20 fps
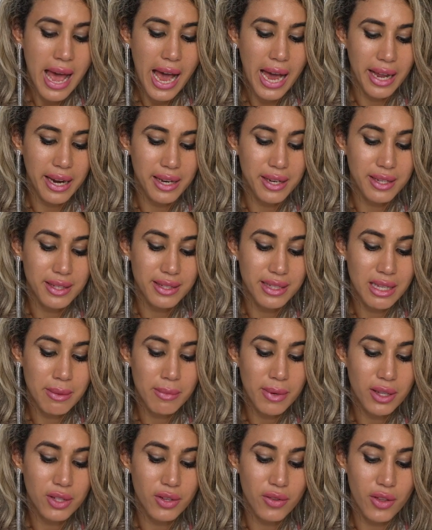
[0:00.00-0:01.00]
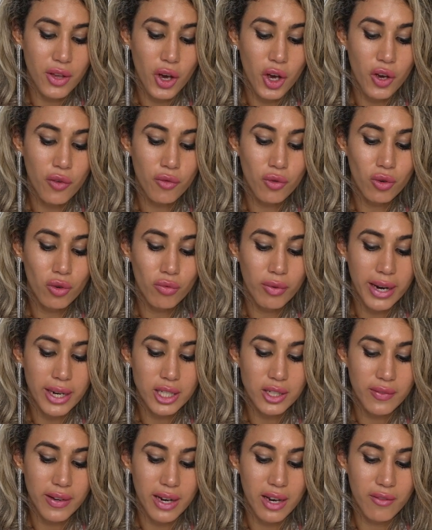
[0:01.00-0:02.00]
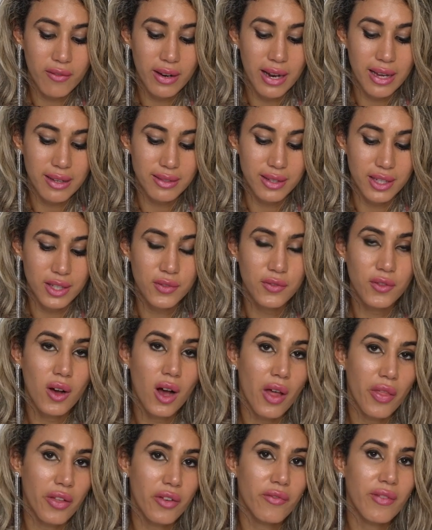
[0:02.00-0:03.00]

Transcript: and it is similar to the overall rate of anaphylaxis for other